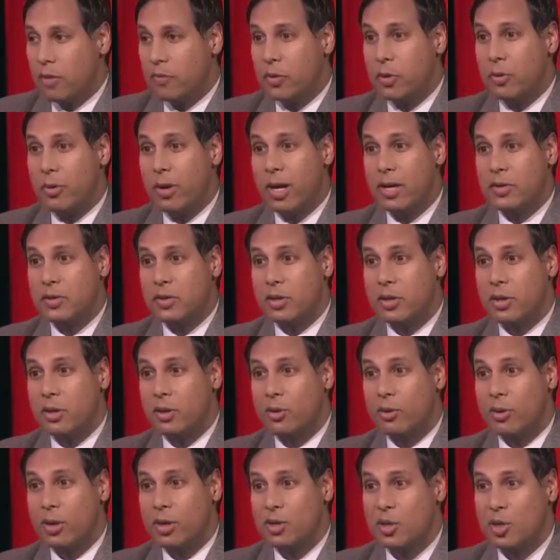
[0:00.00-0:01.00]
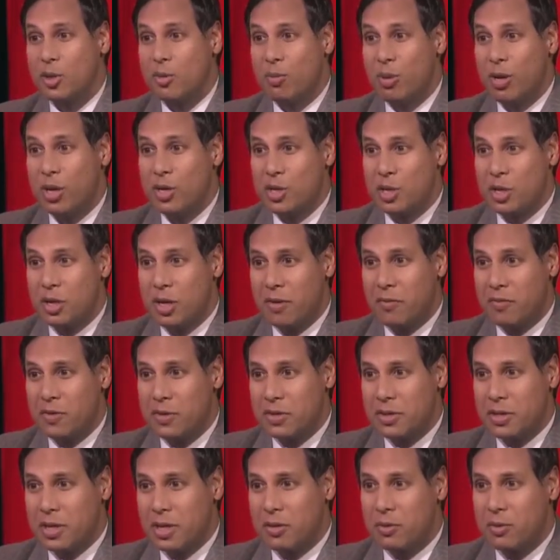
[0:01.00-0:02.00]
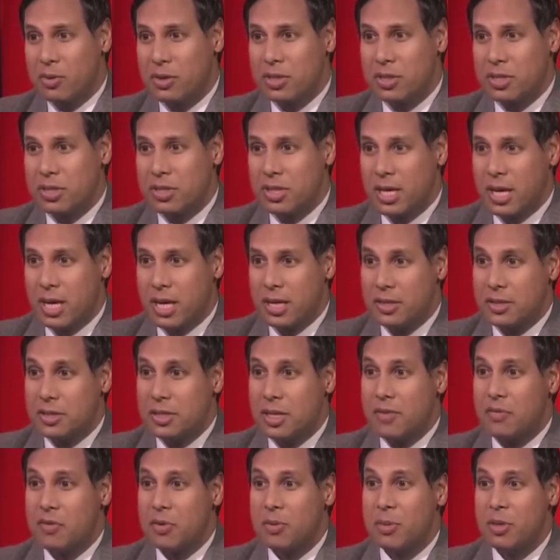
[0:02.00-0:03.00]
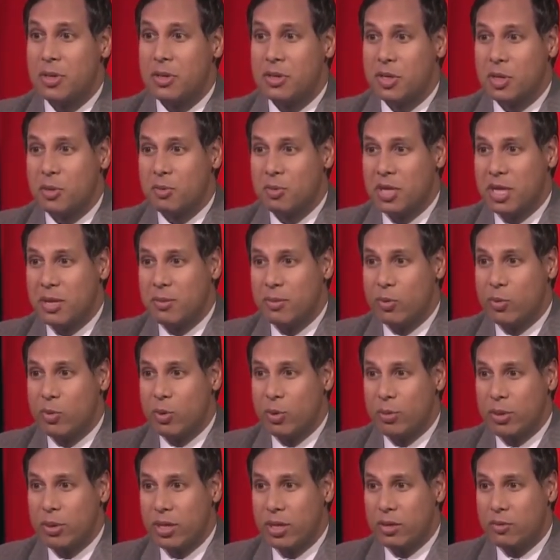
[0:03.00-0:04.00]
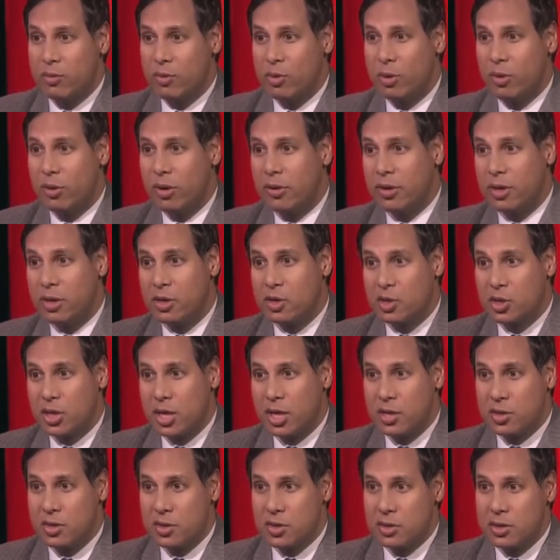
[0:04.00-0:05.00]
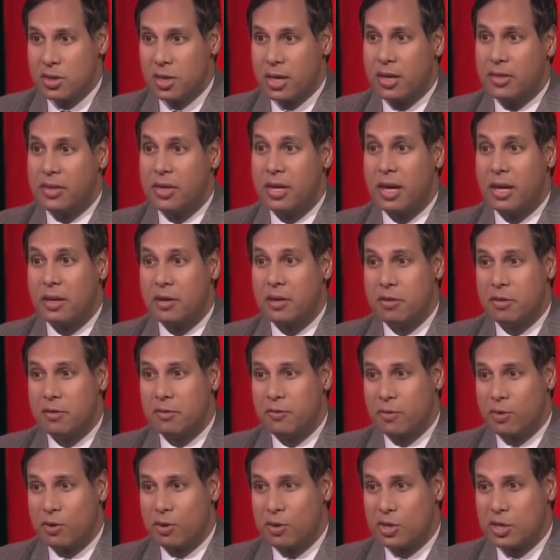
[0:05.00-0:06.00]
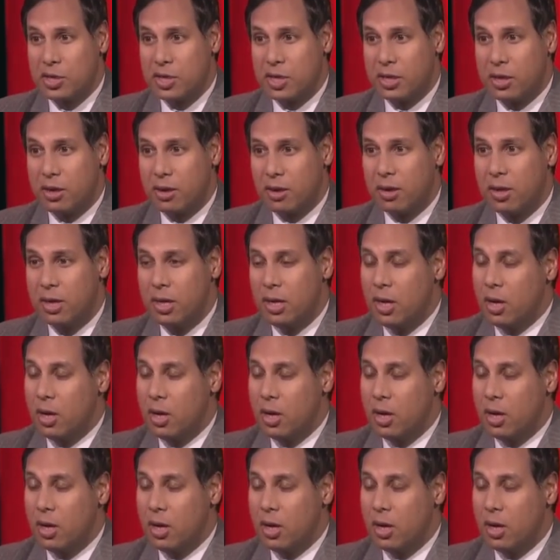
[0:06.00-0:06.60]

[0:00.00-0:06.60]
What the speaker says: if you ask the Congressional Budget Office, they would say 7 million people will be enrolled on the exchanges at the end of the first year.